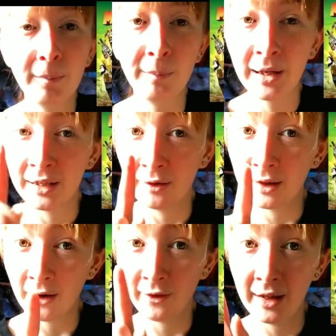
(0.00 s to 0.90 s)
But you
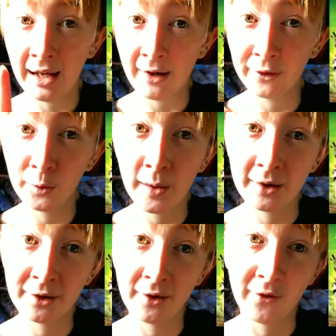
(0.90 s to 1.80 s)
definitely have to
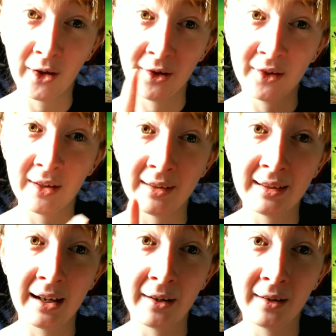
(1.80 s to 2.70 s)
watch the first and
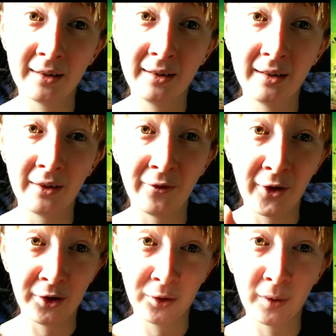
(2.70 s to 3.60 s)
sec- the
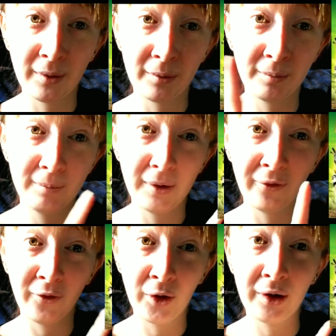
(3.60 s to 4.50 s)
first one
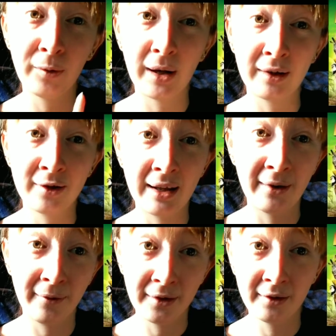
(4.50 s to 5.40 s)
before you watch
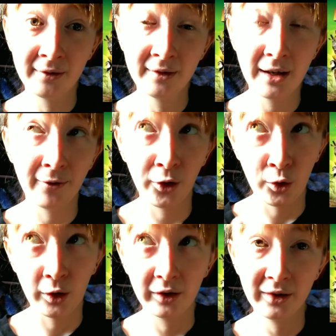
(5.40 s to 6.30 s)
that one, of
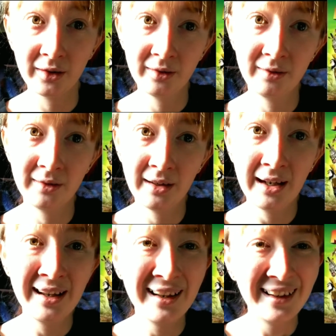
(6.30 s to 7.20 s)
course.
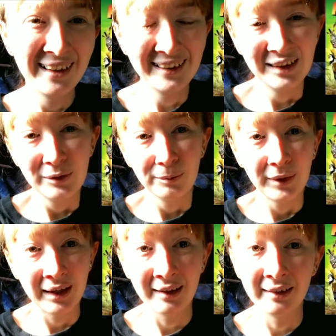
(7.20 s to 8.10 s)

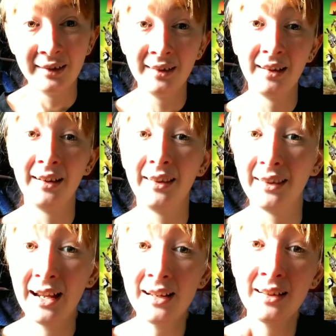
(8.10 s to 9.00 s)
Because
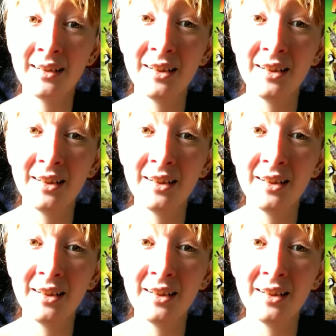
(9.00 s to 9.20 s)
then